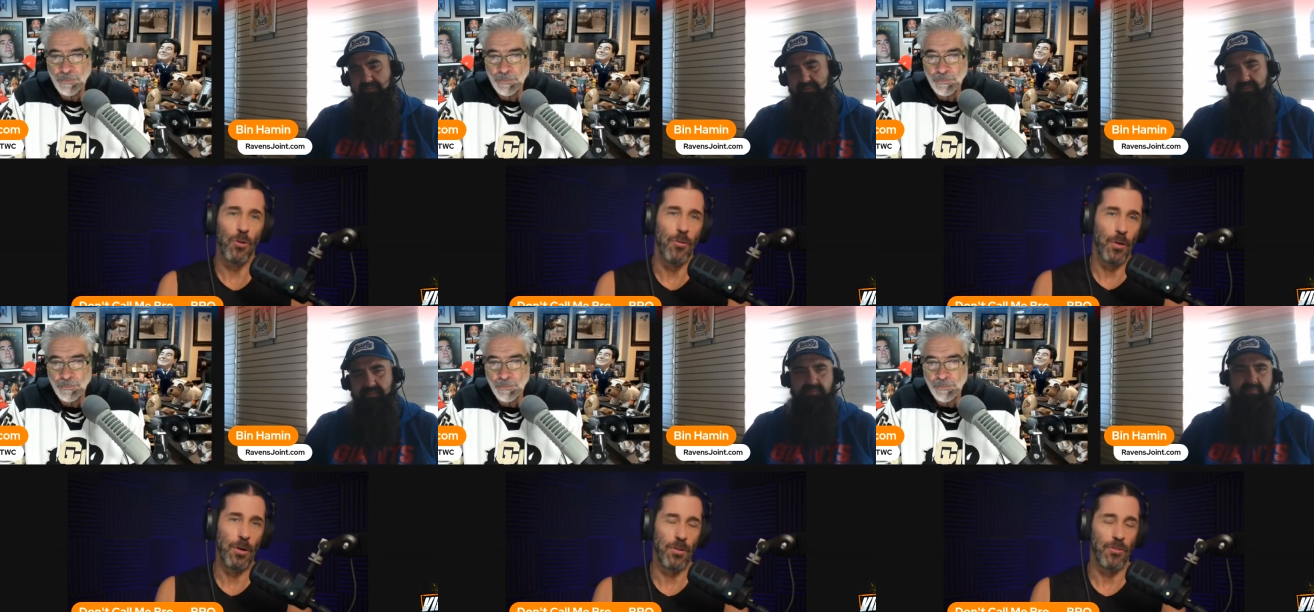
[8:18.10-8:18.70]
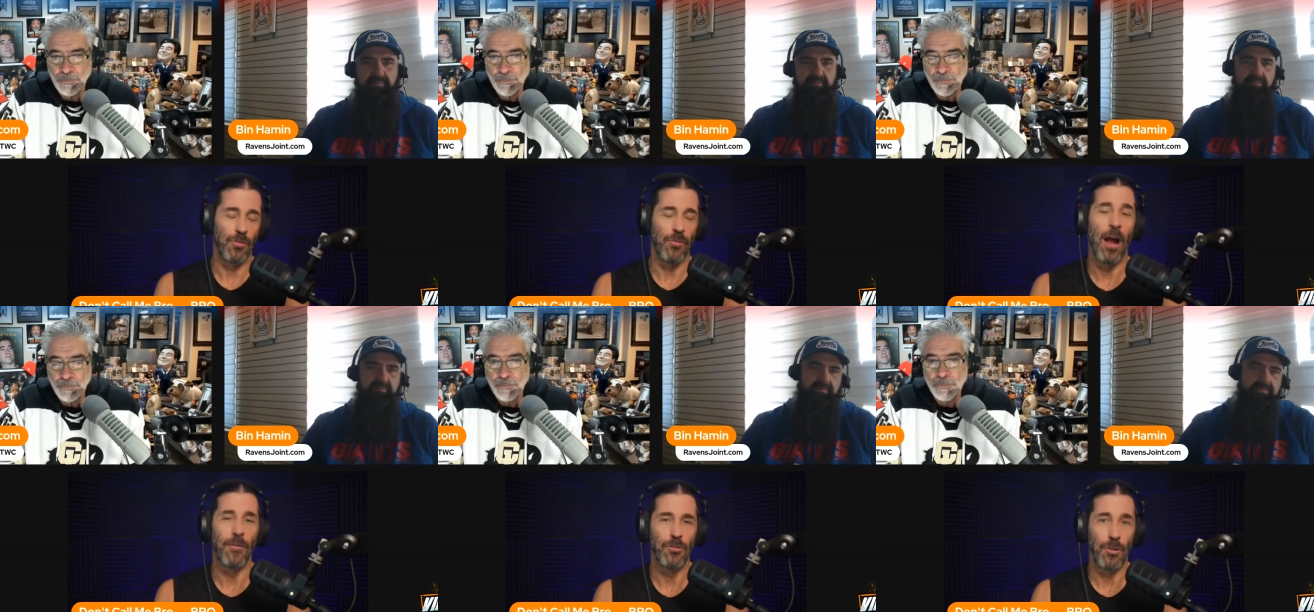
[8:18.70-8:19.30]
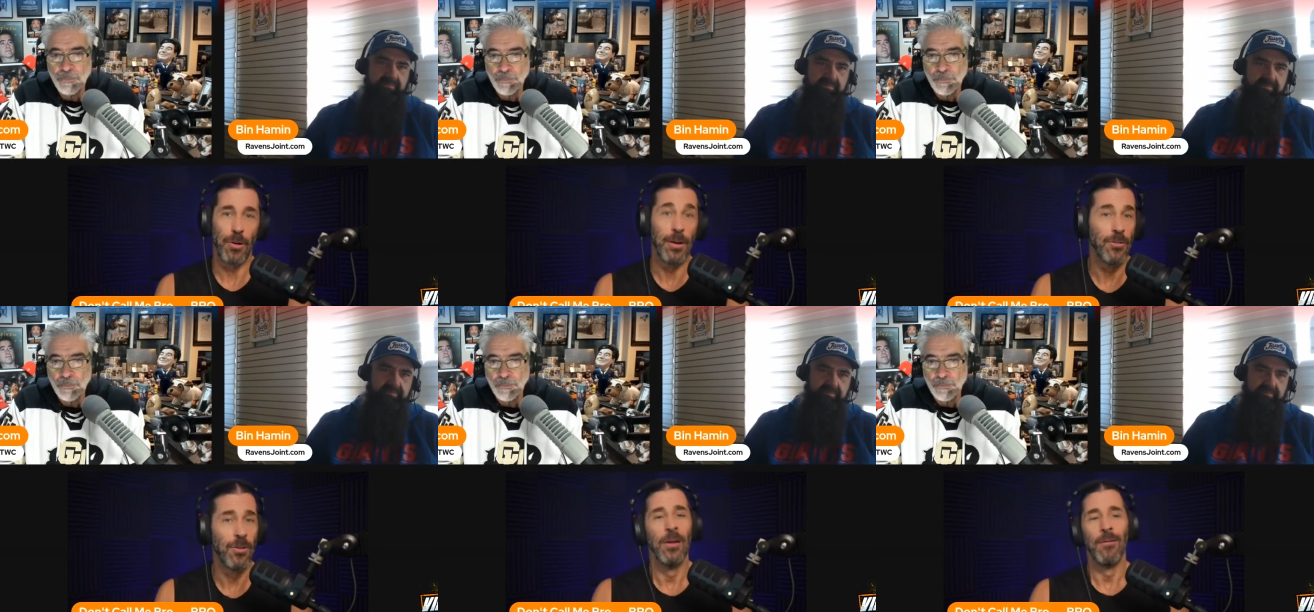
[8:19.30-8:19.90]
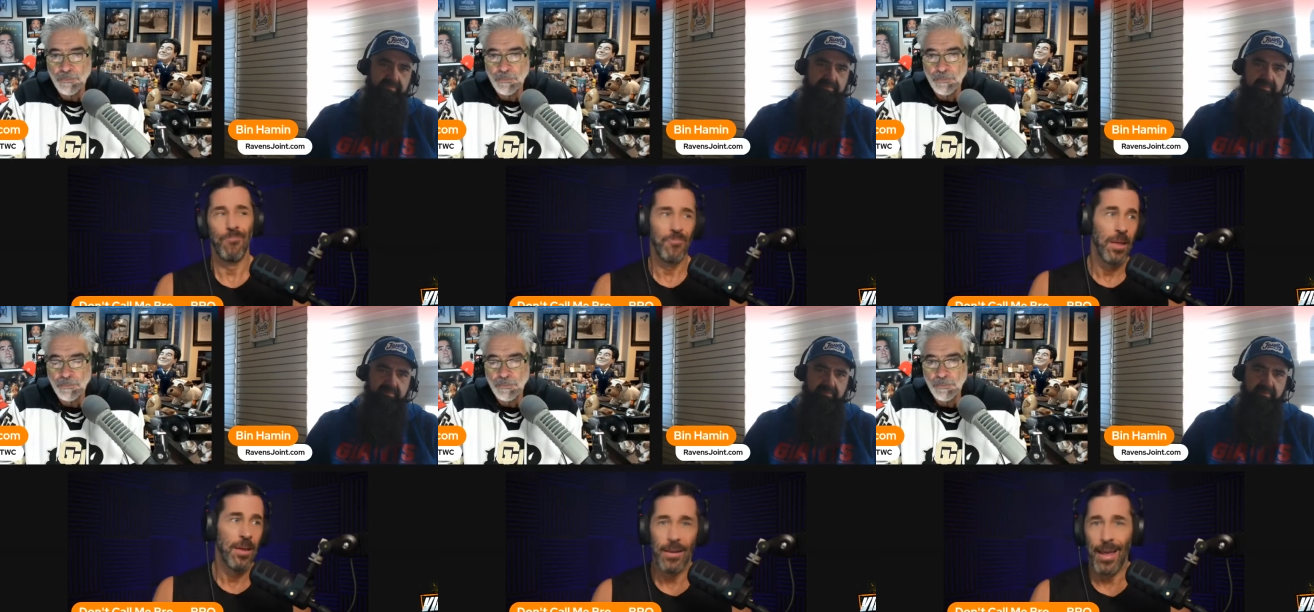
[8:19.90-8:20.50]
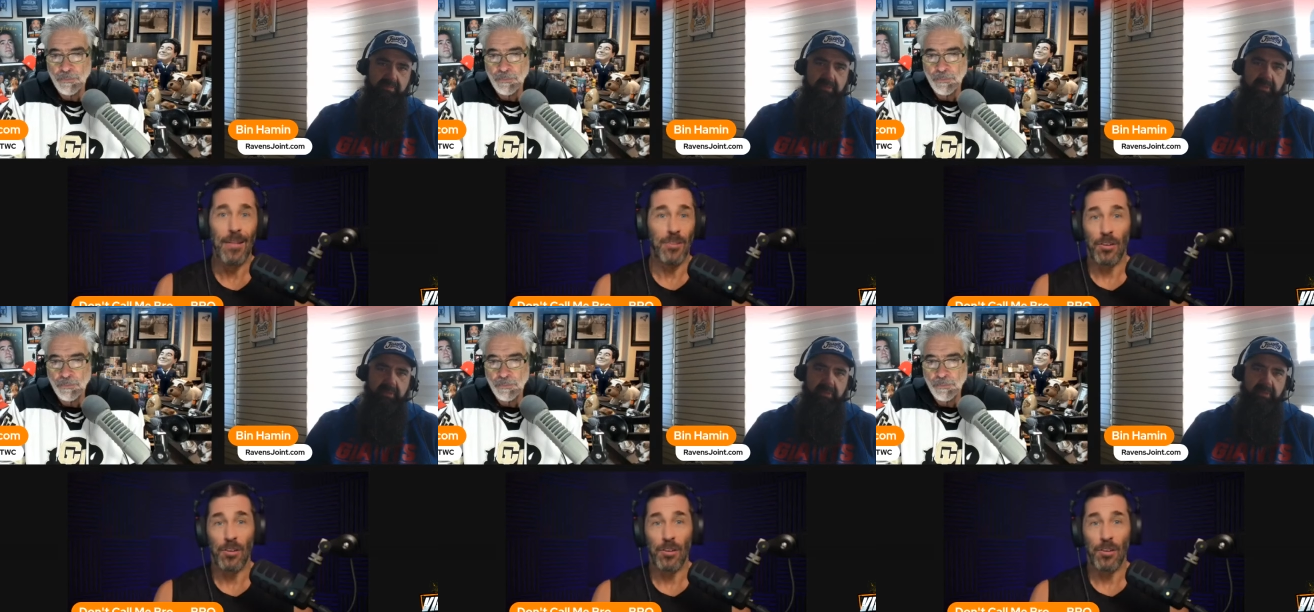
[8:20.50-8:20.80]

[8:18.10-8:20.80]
Speaker 1: over at the Survivor Series, it's